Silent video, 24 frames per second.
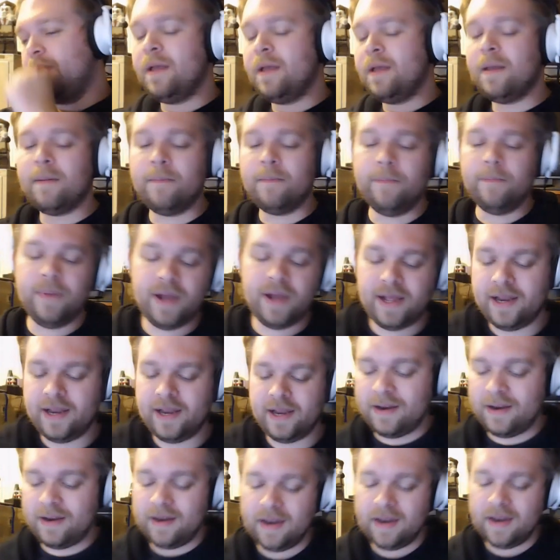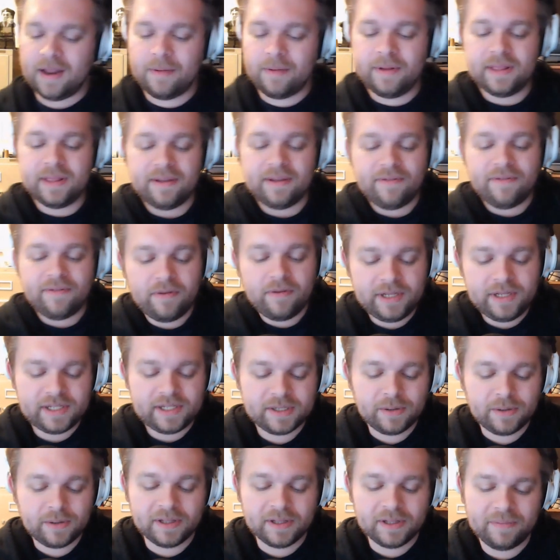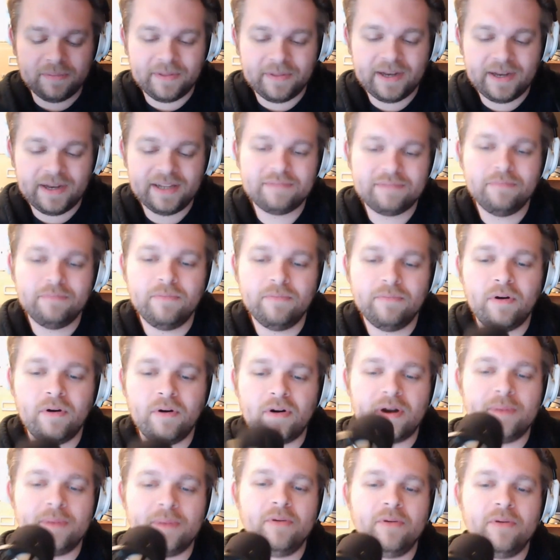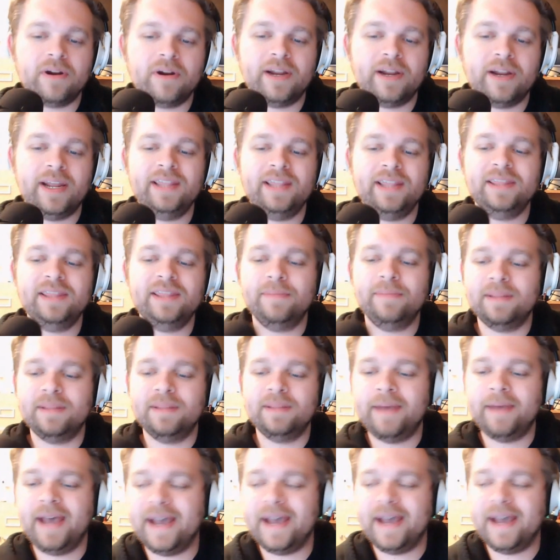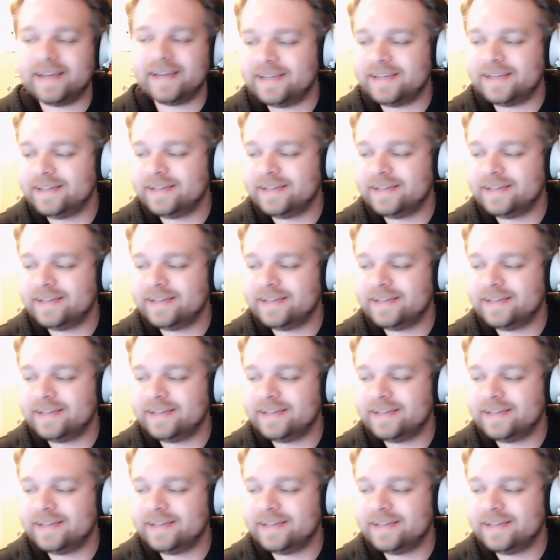But I mean, they've always sold them. They just more and more hid them in the back.